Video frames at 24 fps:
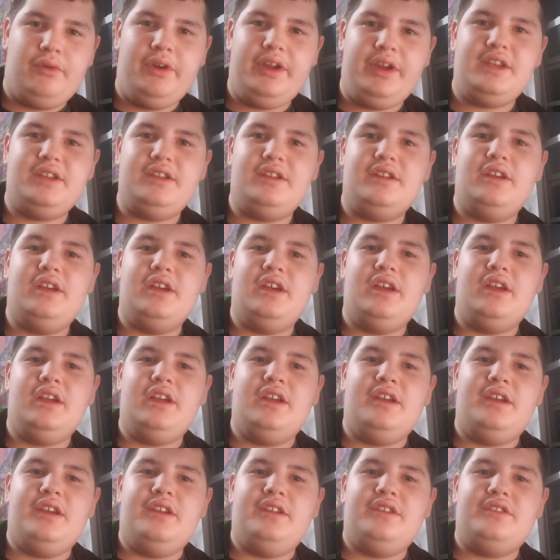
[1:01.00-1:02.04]
point
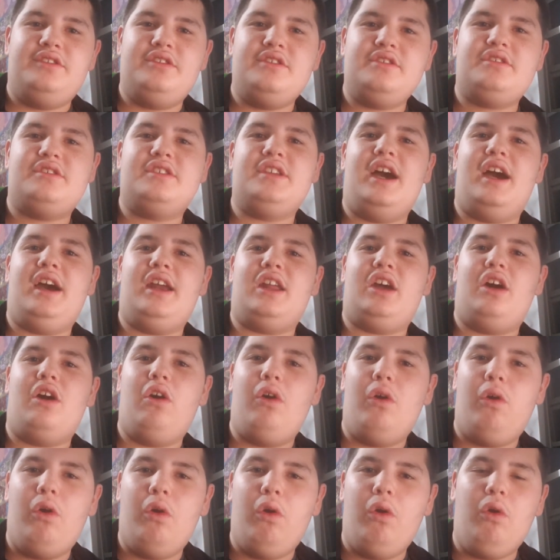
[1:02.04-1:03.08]
just got
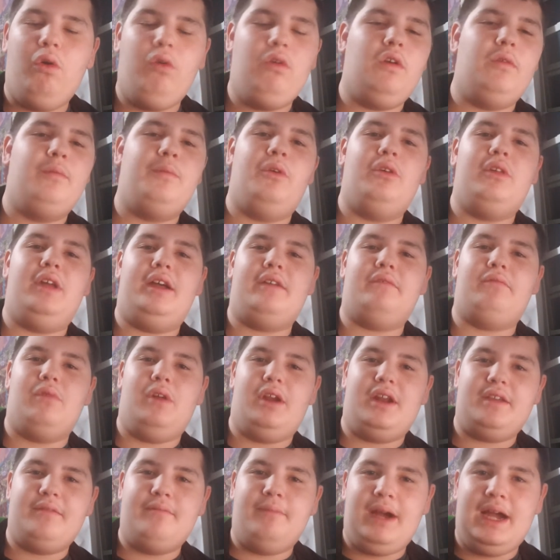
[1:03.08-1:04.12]
horrible at
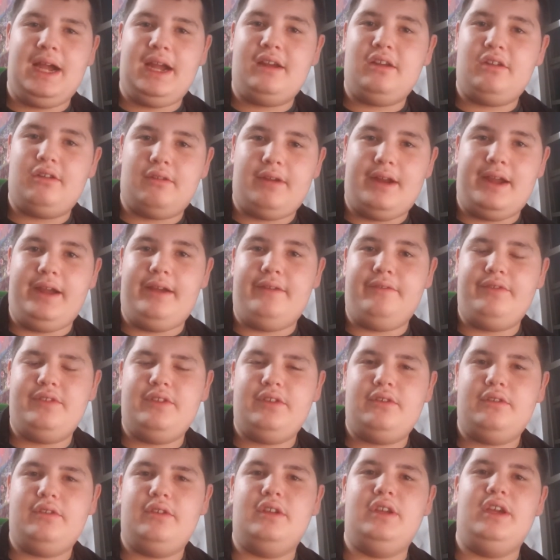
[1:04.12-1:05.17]
running Minecraft.
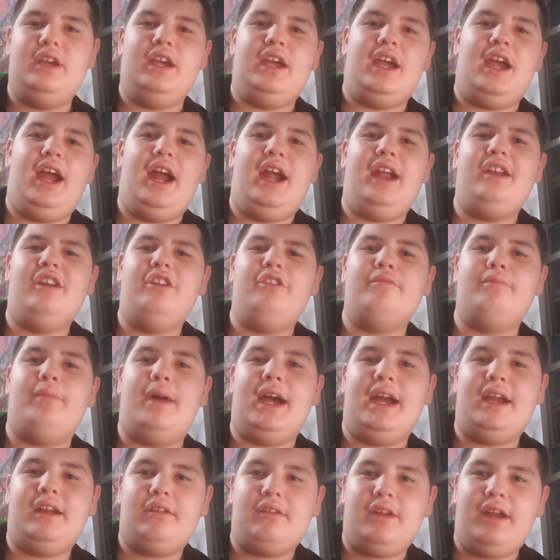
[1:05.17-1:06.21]
And I know
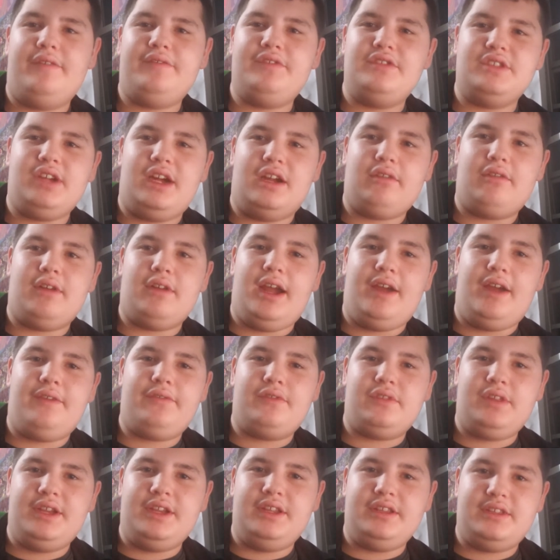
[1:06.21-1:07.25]
Minecraft is not
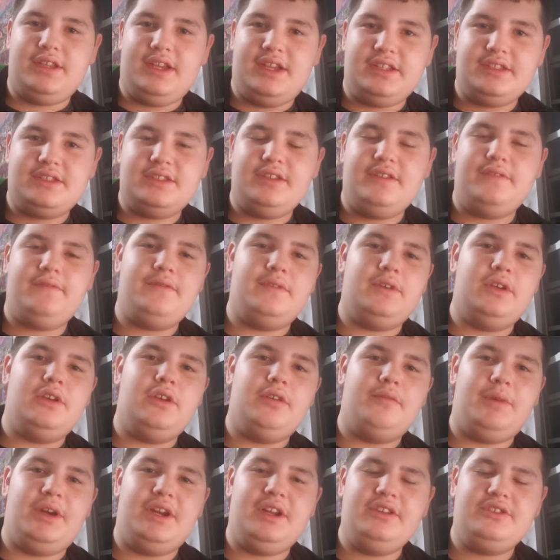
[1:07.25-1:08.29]
graphically intensive,
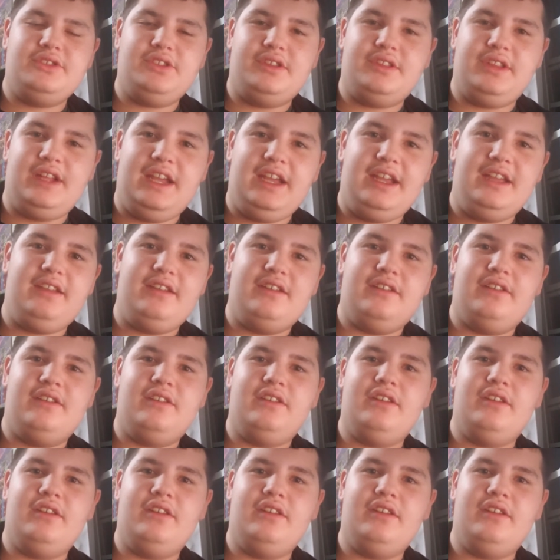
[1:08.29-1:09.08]
but here's the thing.